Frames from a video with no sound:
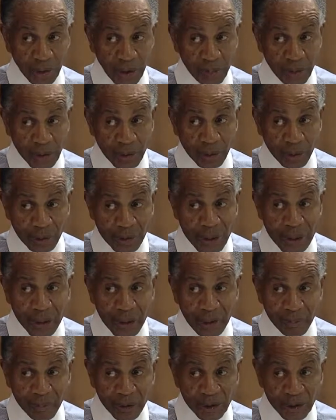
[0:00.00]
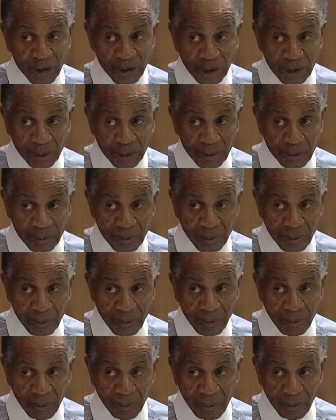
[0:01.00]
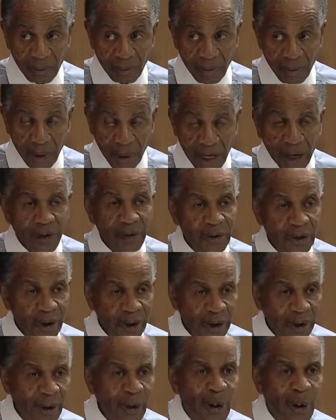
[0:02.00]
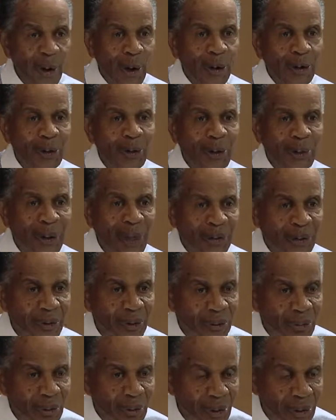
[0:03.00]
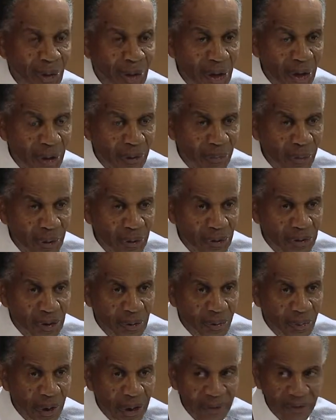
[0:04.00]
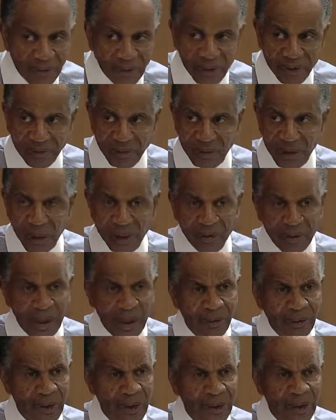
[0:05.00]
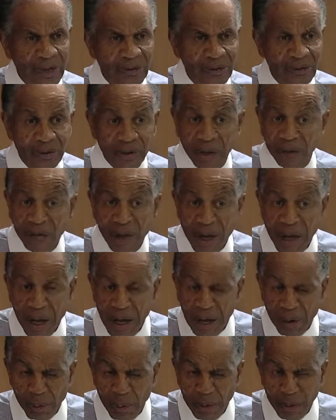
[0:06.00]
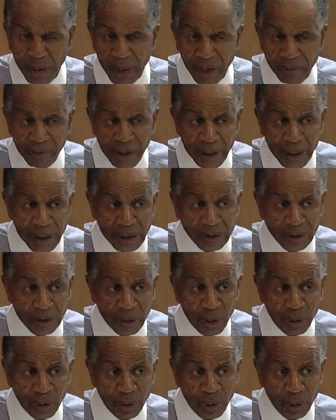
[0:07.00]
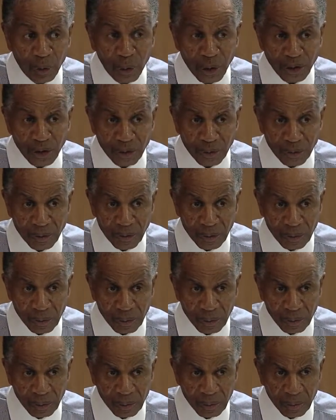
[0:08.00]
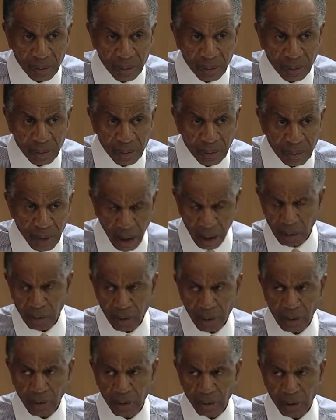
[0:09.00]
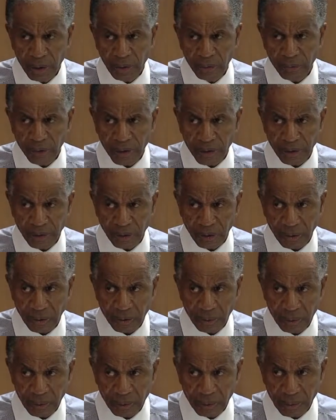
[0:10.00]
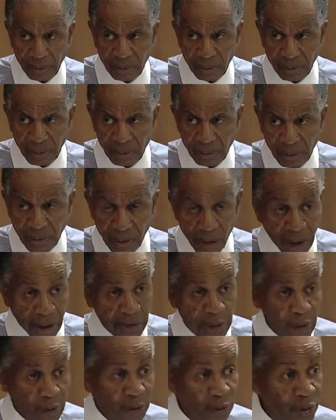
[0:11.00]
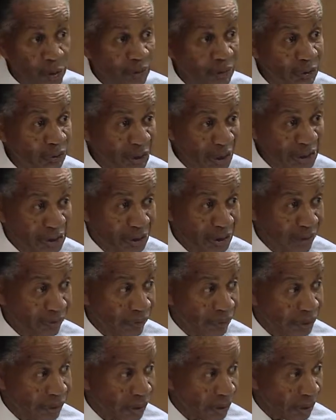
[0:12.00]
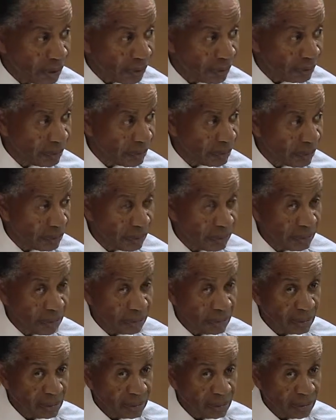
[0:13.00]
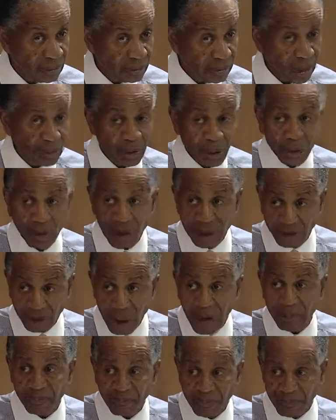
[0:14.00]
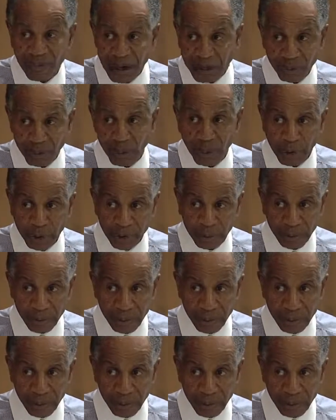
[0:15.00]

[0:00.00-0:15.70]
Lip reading: up in your decomposition? Or you did not go through the decomposing process and get down there and ask yourself, I wonder, have I answered all the questions? How do you know when you're finished? How do you know when you've addressed everything? That requires upfront work.